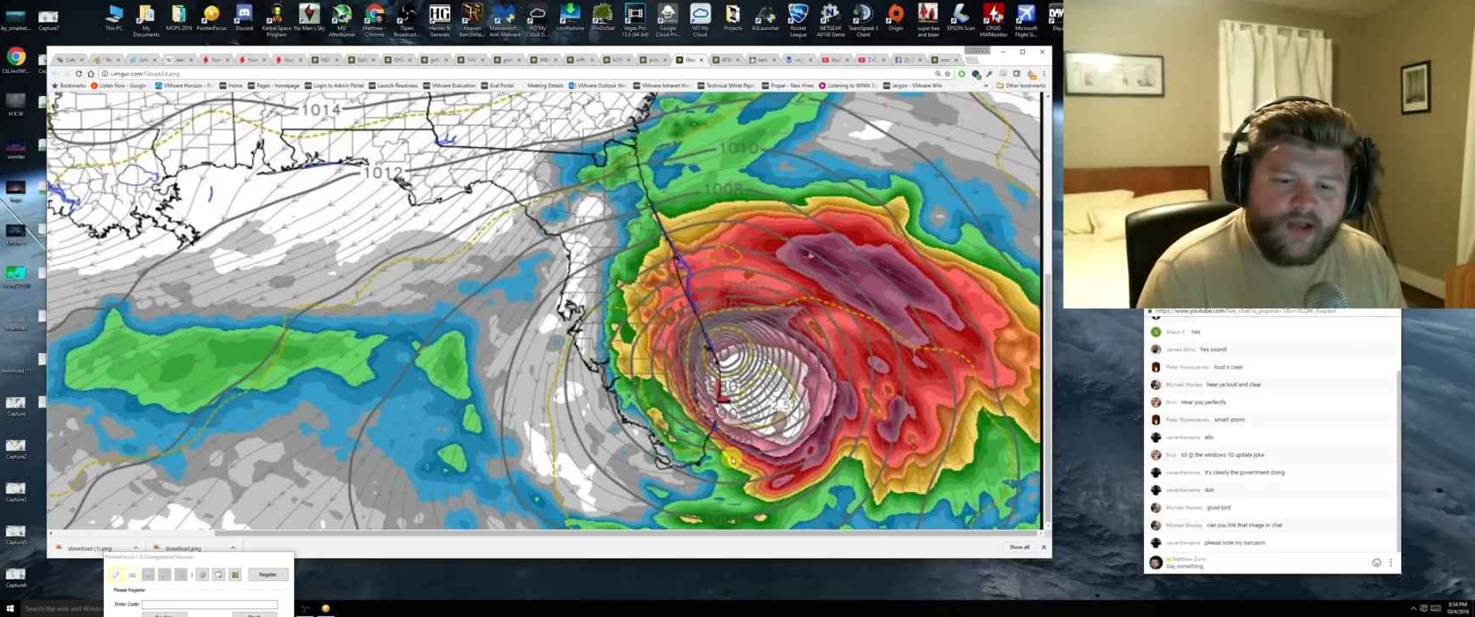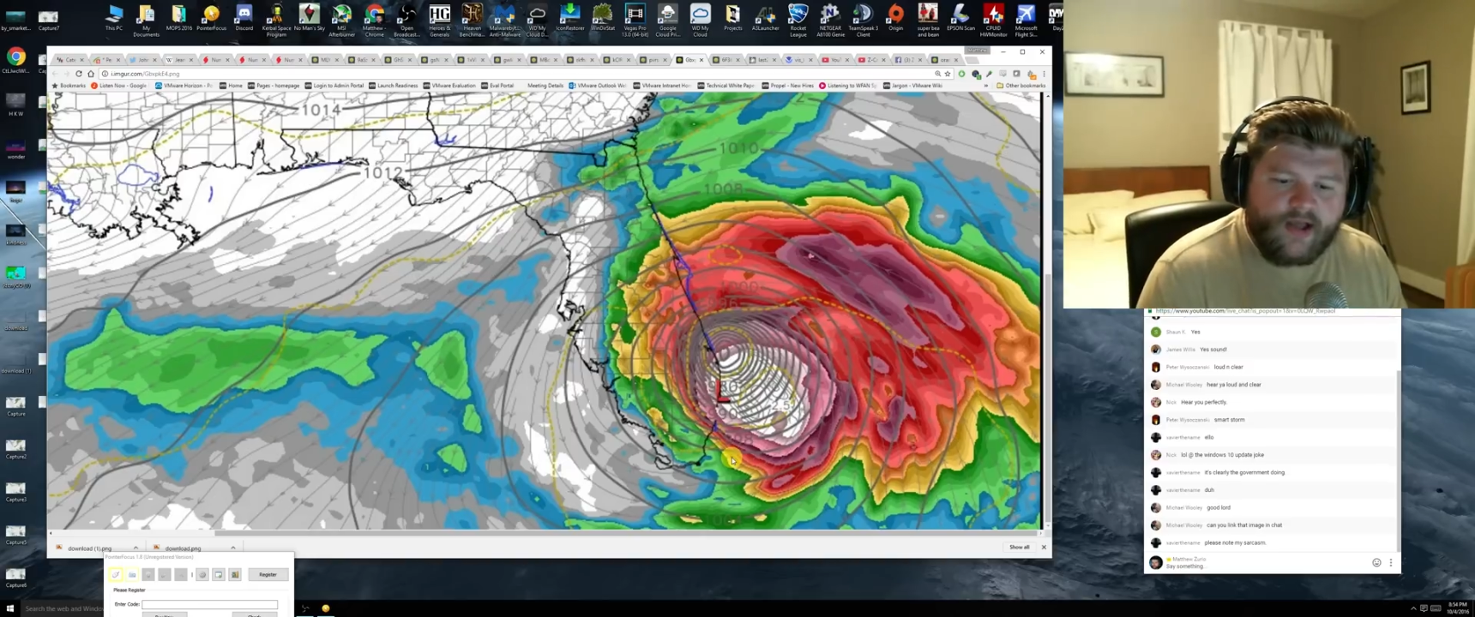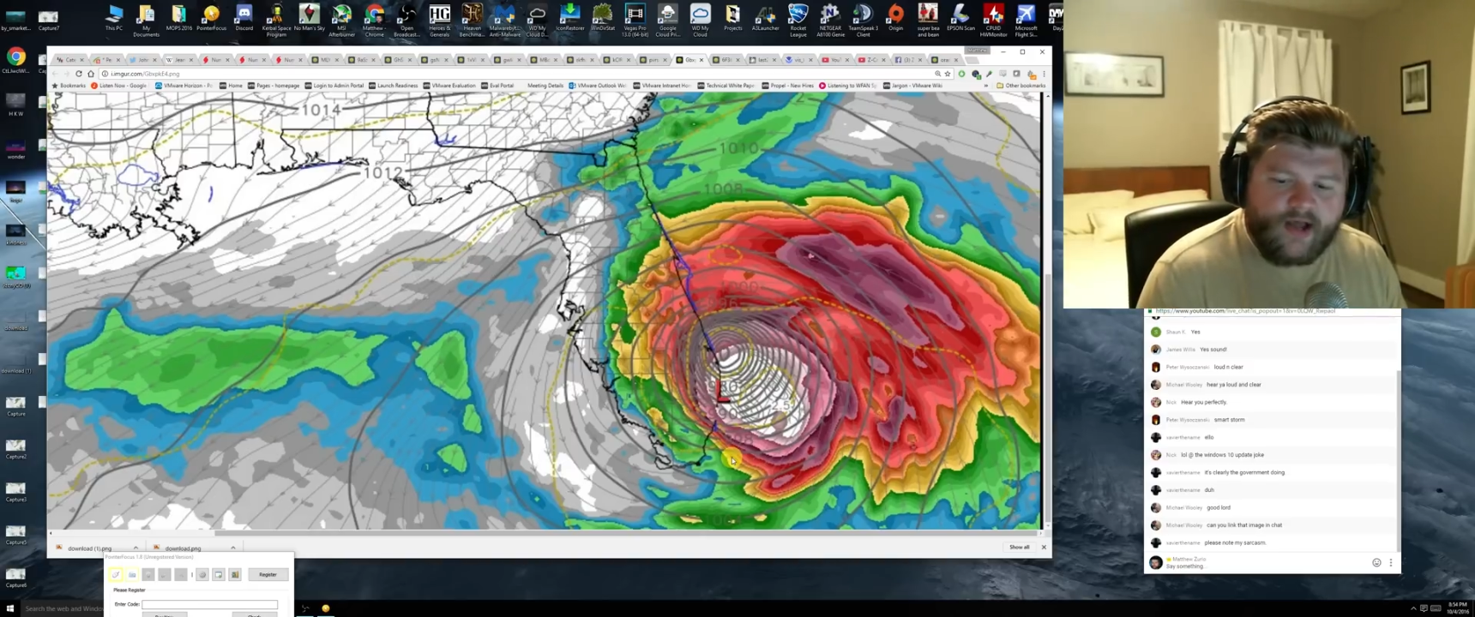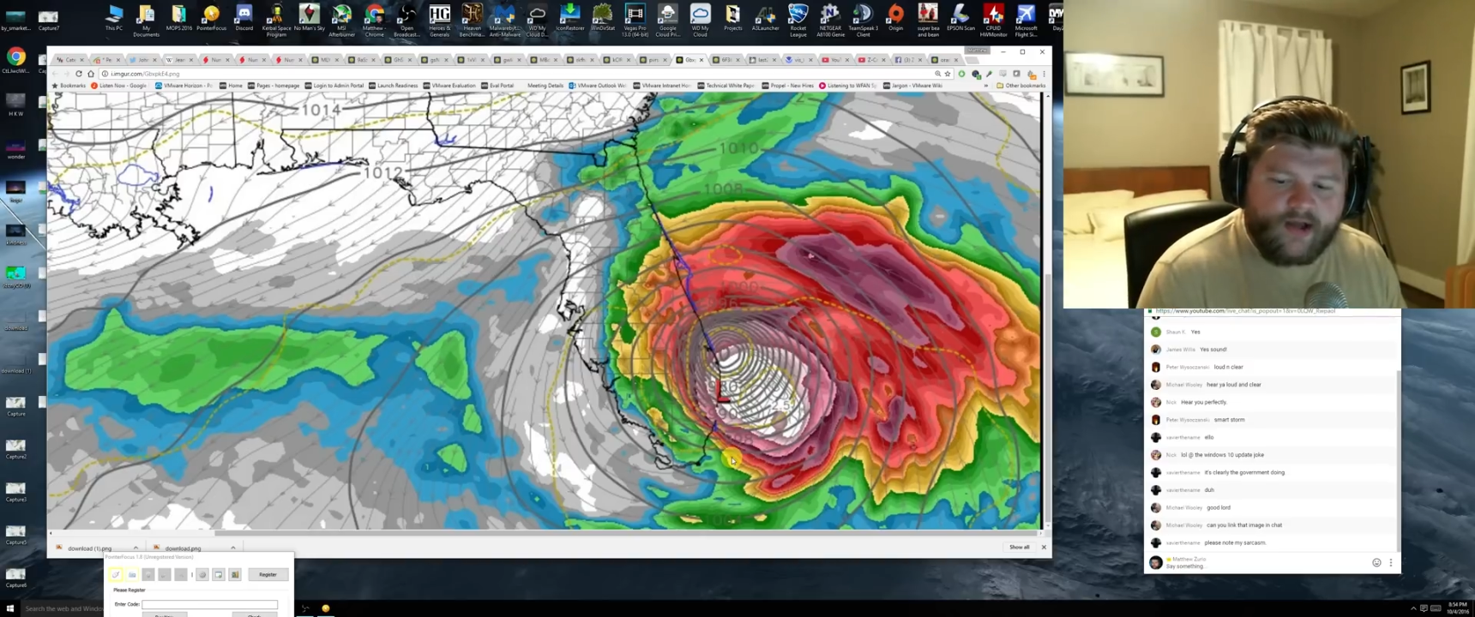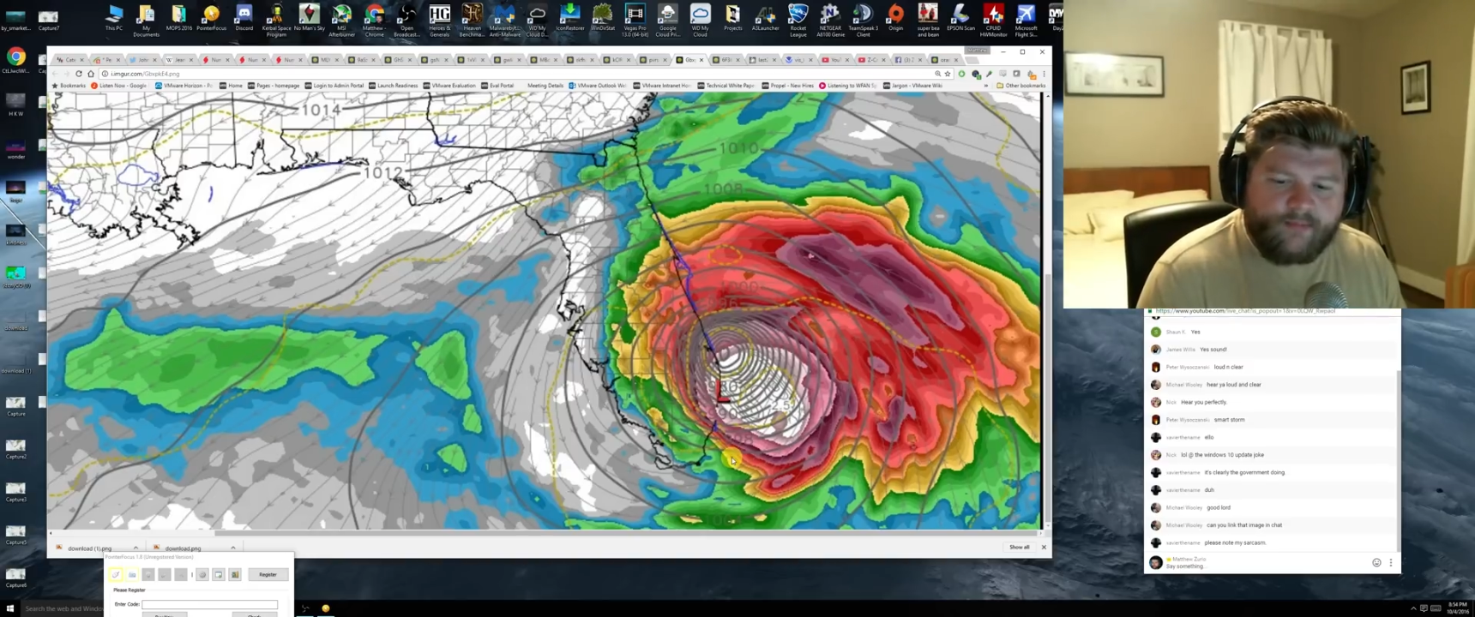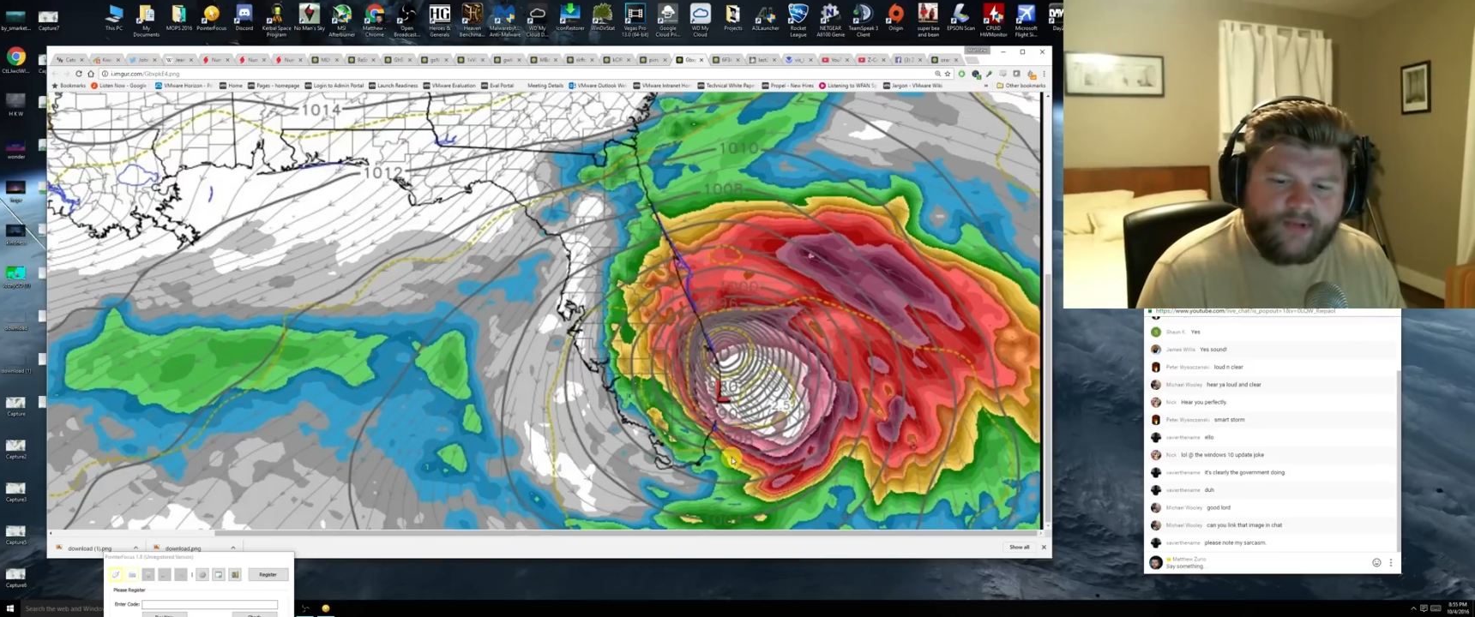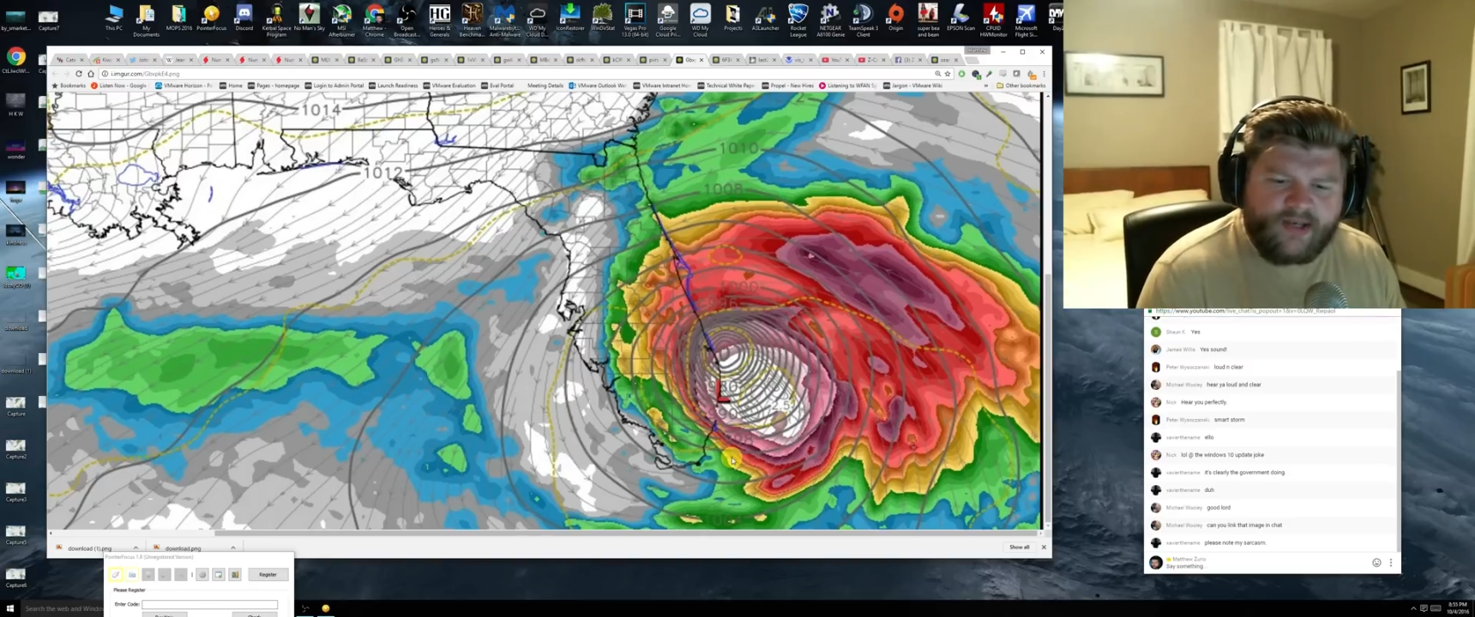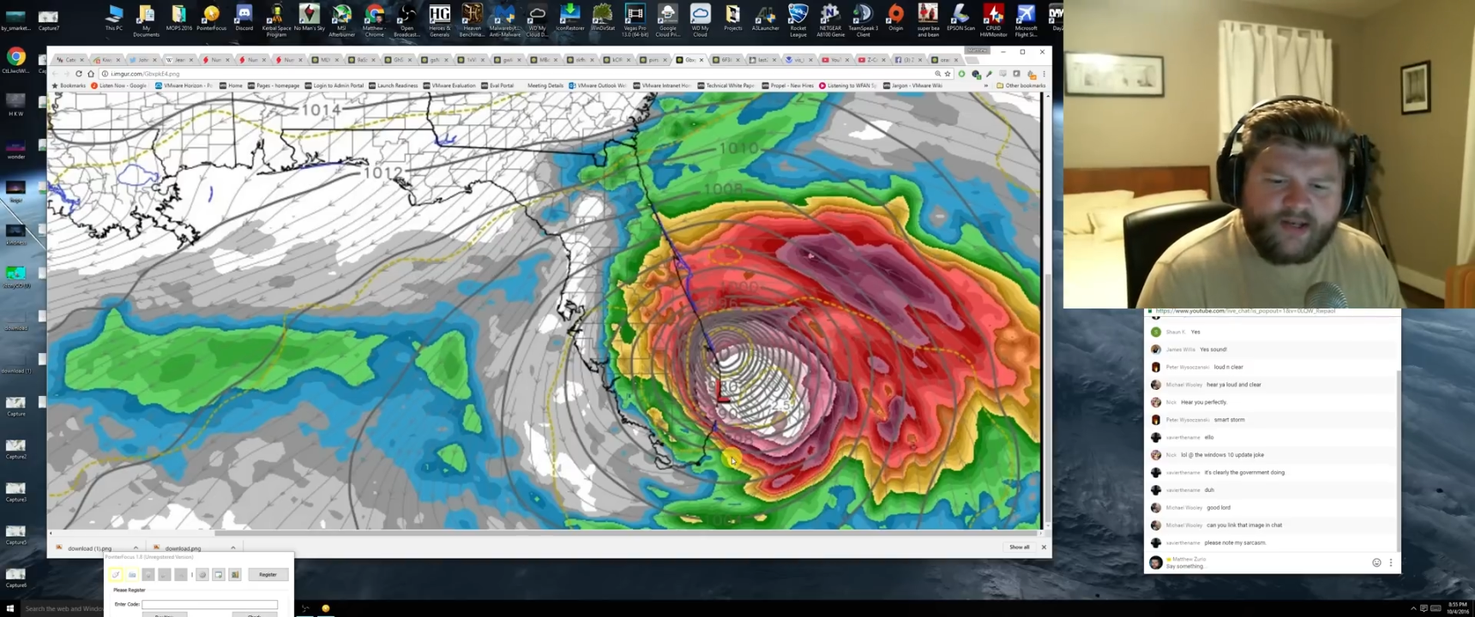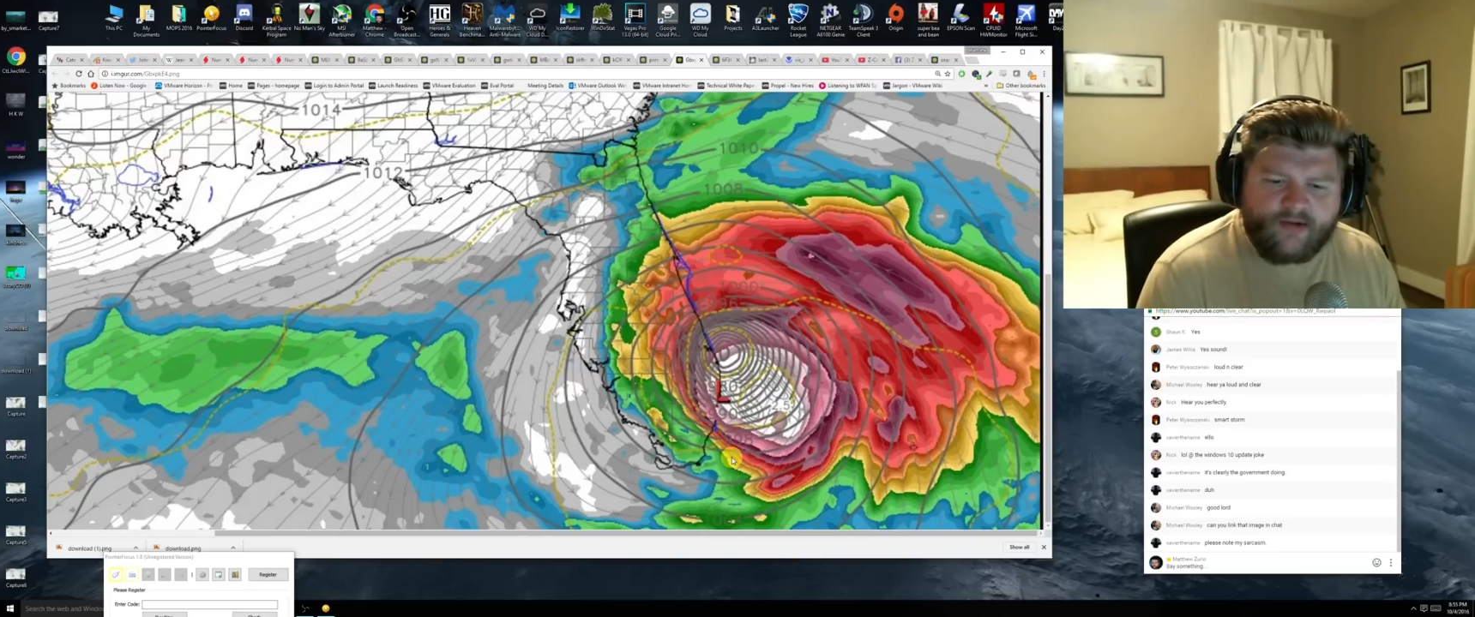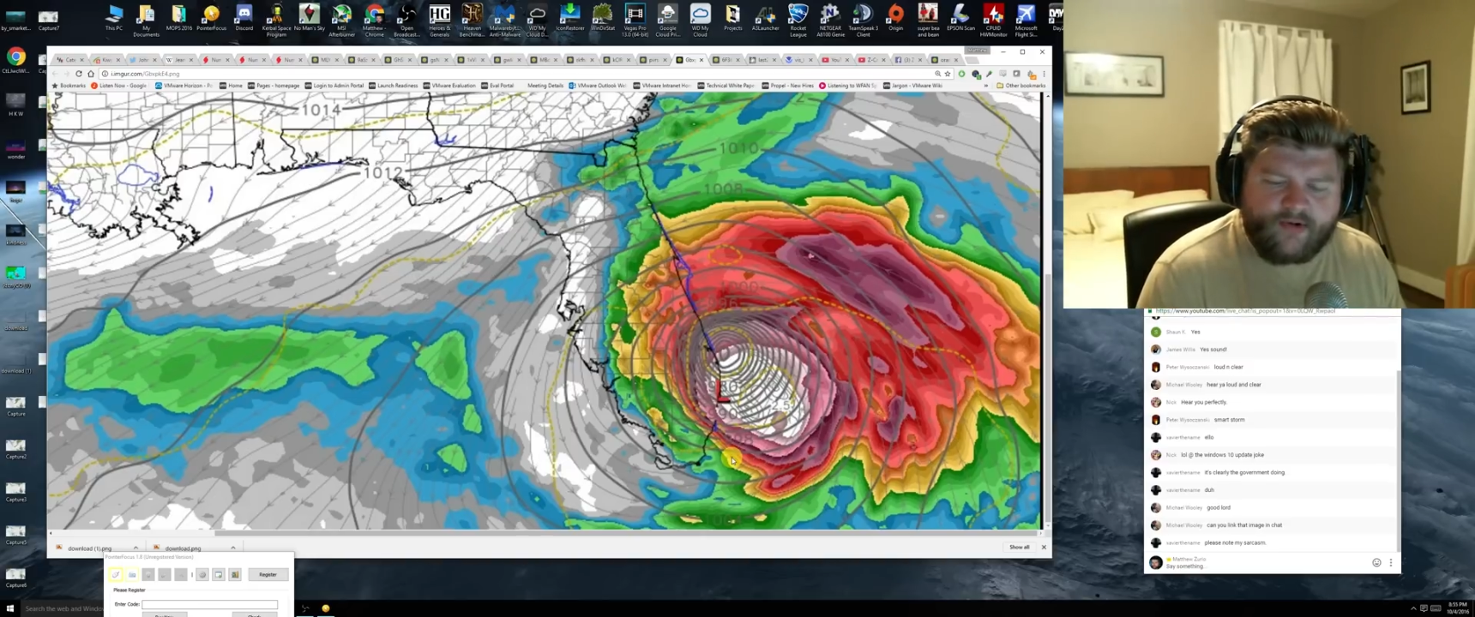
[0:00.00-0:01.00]

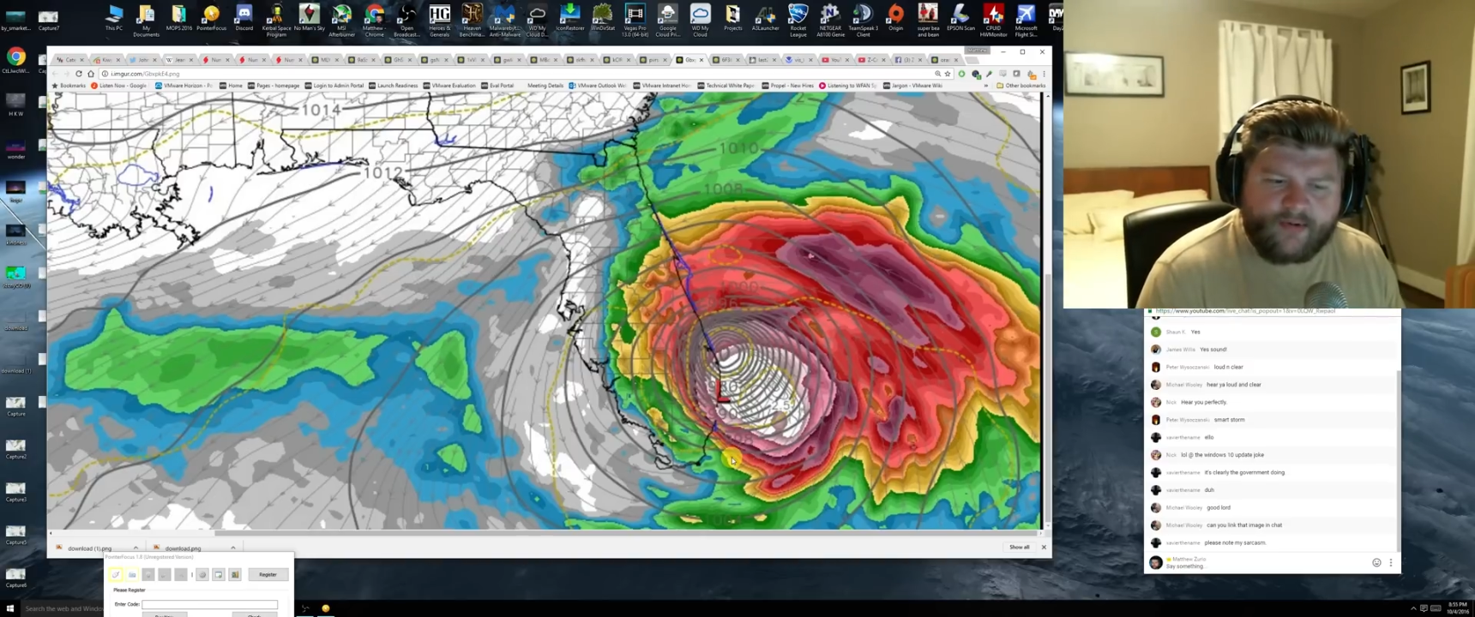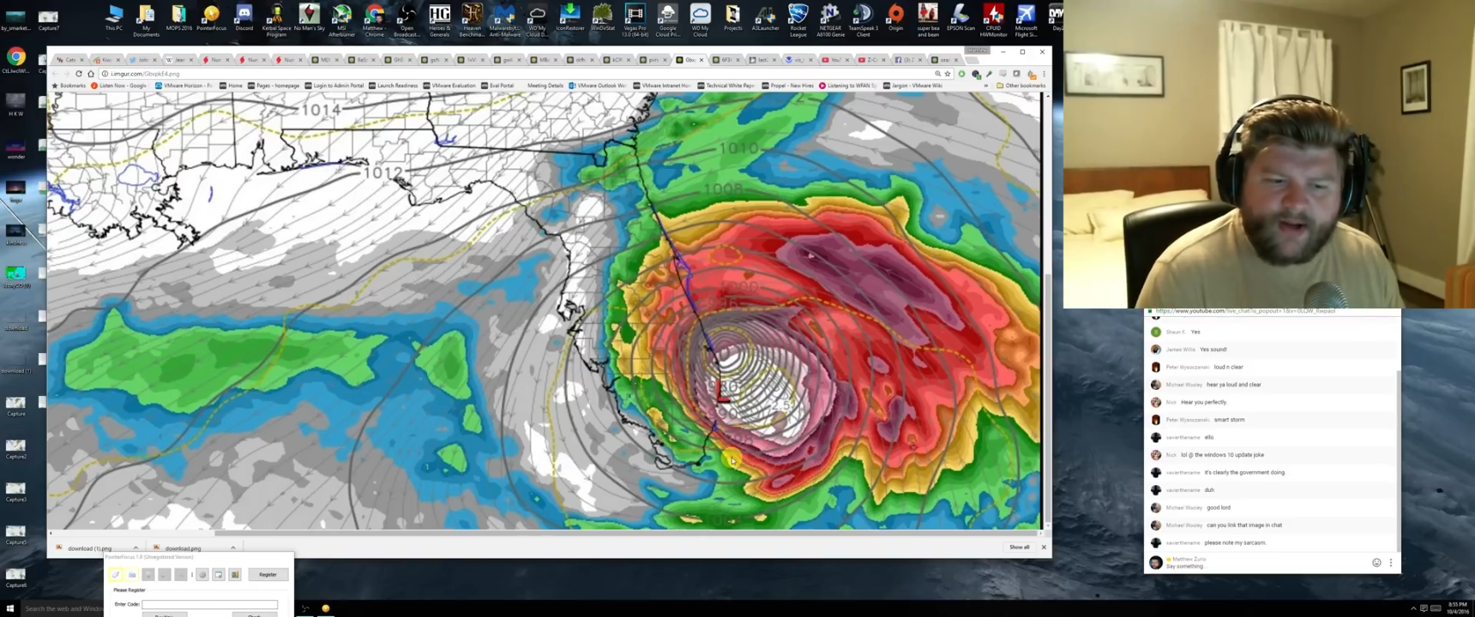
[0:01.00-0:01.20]
And I'm